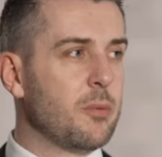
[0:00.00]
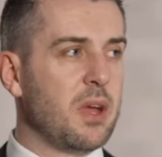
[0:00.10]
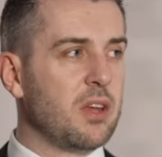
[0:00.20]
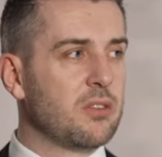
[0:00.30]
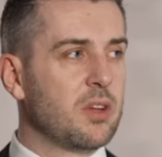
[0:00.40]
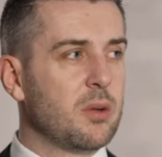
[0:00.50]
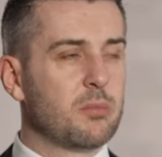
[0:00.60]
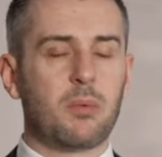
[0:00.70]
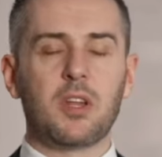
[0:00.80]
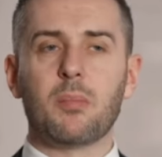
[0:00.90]
me, it's
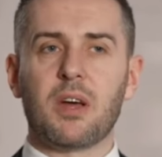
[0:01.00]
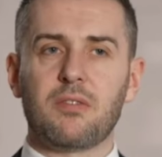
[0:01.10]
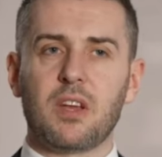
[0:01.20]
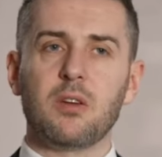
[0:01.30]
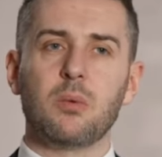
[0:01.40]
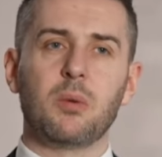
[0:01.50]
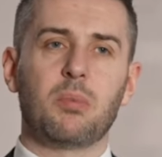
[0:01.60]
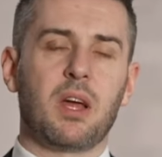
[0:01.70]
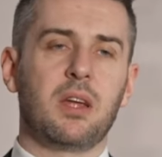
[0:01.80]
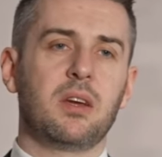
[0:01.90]
probably the best venue we
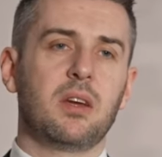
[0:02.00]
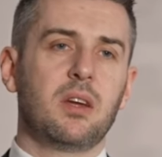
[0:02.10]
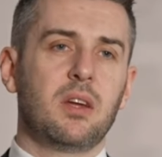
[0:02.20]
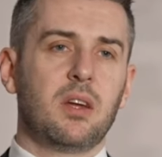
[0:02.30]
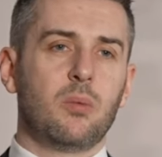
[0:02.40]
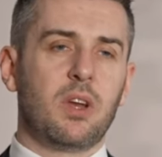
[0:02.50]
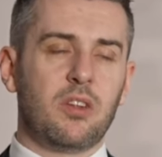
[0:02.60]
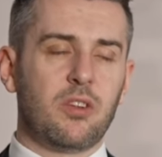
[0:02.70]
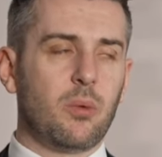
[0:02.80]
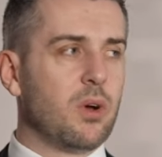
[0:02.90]
play when
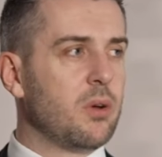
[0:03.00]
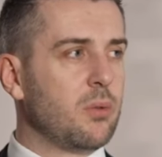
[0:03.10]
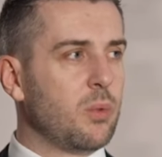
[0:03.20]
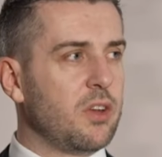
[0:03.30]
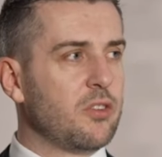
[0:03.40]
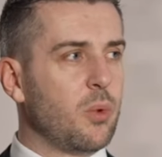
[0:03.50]
it's a when it's a